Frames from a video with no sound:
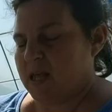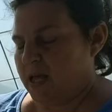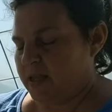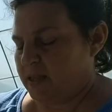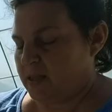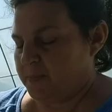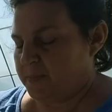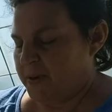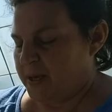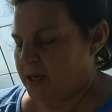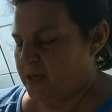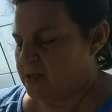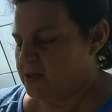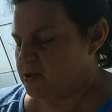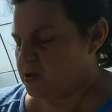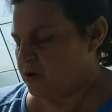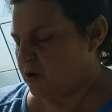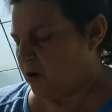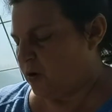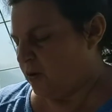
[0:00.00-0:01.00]
but the
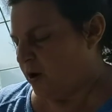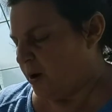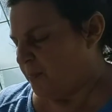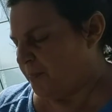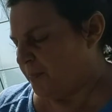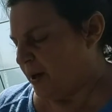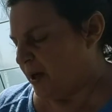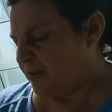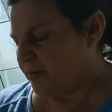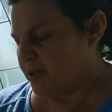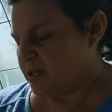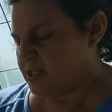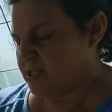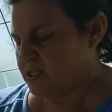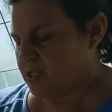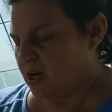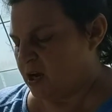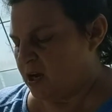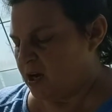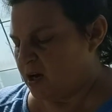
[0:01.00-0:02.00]
beans grow up on the
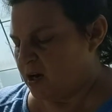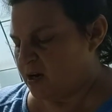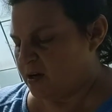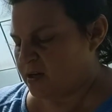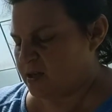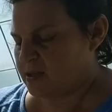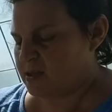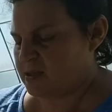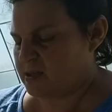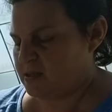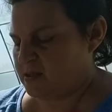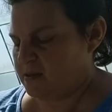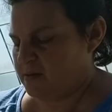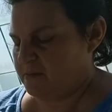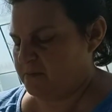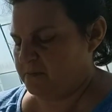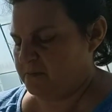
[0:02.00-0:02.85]
stalks